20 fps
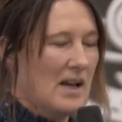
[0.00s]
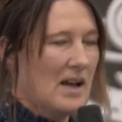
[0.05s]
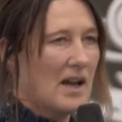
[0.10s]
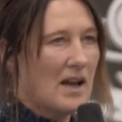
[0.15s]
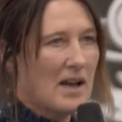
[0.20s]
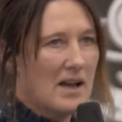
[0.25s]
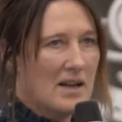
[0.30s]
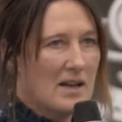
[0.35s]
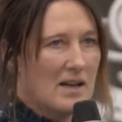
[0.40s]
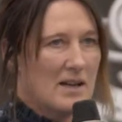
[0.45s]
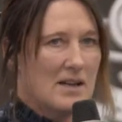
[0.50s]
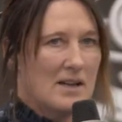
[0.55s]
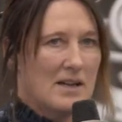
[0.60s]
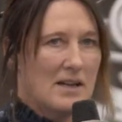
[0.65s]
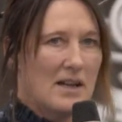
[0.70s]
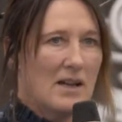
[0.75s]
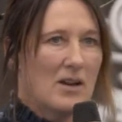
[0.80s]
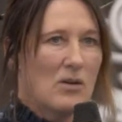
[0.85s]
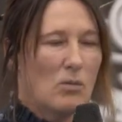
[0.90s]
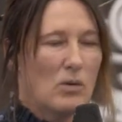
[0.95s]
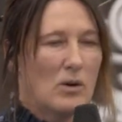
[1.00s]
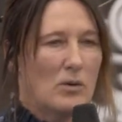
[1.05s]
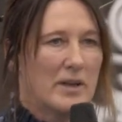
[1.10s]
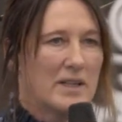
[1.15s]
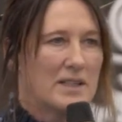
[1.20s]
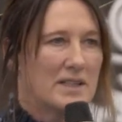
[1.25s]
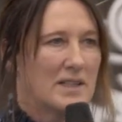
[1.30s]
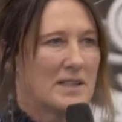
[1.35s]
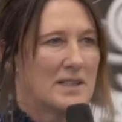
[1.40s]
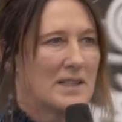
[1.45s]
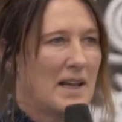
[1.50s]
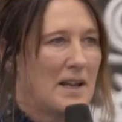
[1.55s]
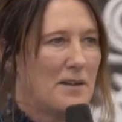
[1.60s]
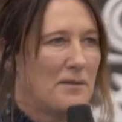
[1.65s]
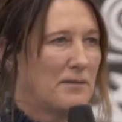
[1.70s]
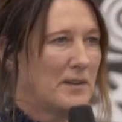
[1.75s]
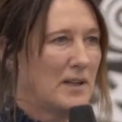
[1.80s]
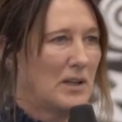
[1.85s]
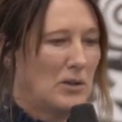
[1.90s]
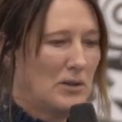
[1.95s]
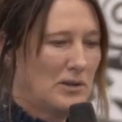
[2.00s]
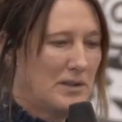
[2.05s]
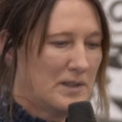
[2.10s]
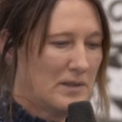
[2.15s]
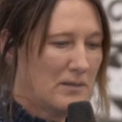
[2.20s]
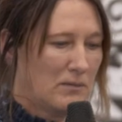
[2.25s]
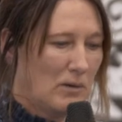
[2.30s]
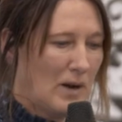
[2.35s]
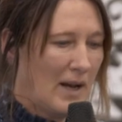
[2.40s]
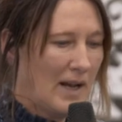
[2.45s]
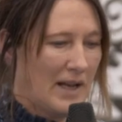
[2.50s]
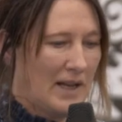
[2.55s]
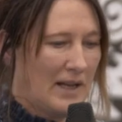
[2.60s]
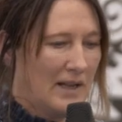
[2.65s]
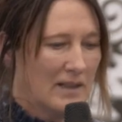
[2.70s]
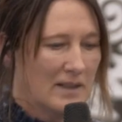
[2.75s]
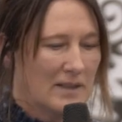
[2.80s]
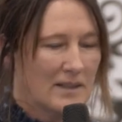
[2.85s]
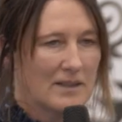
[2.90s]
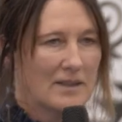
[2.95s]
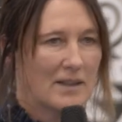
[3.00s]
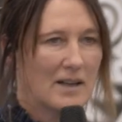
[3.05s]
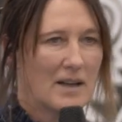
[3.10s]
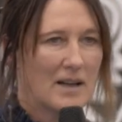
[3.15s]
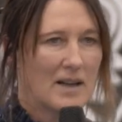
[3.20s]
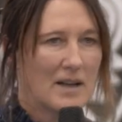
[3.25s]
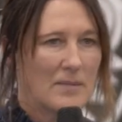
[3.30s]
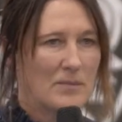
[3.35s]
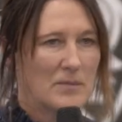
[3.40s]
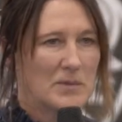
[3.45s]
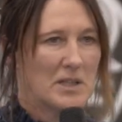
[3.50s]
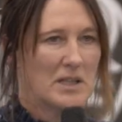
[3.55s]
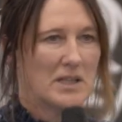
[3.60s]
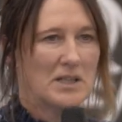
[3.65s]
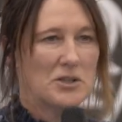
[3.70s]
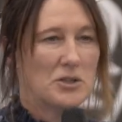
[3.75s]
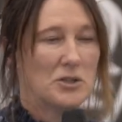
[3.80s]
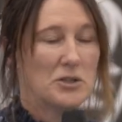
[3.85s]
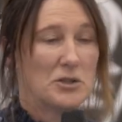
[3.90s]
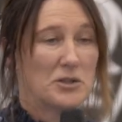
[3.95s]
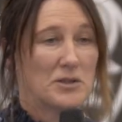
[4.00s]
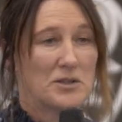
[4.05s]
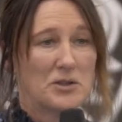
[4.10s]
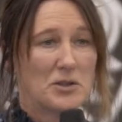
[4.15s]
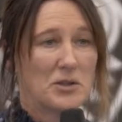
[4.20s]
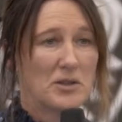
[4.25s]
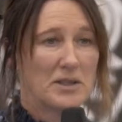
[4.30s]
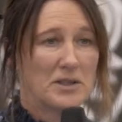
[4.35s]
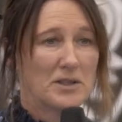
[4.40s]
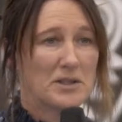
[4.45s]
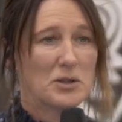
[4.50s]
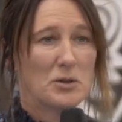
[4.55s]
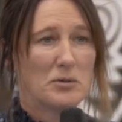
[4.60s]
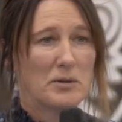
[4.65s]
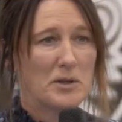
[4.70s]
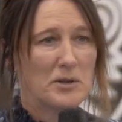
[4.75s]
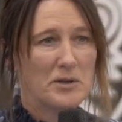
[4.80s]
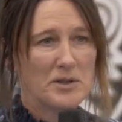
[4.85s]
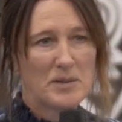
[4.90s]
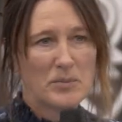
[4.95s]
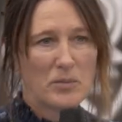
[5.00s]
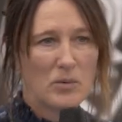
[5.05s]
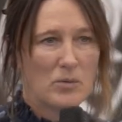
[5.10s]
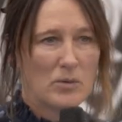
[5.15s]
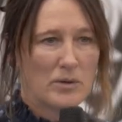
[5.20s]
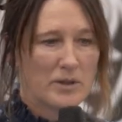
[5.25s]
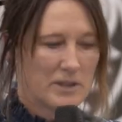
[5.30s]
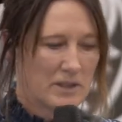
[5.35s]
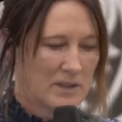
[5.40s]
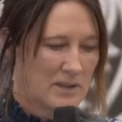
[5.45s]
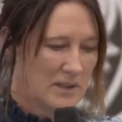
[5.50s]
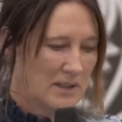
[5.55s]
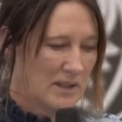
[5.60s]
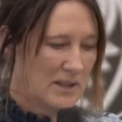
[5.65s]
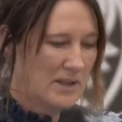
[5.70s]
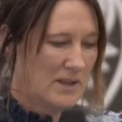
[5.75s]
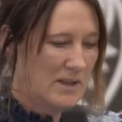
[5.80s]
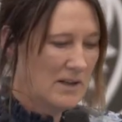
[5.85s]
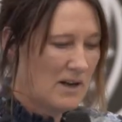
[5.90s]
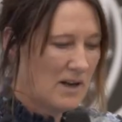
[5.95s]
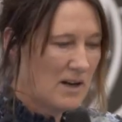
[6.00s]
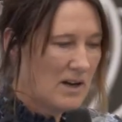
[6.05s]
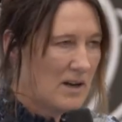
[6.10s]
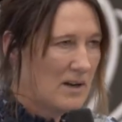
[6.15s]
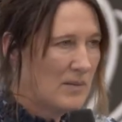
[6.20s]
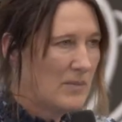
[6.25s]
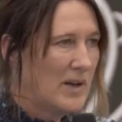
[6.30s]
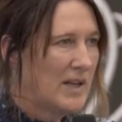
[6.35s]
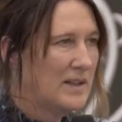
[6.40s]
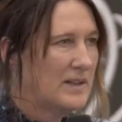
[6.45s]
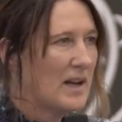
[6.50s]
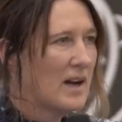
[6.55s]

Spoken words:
well, it's a safe, inclusive way to introduce students to a new sport, and the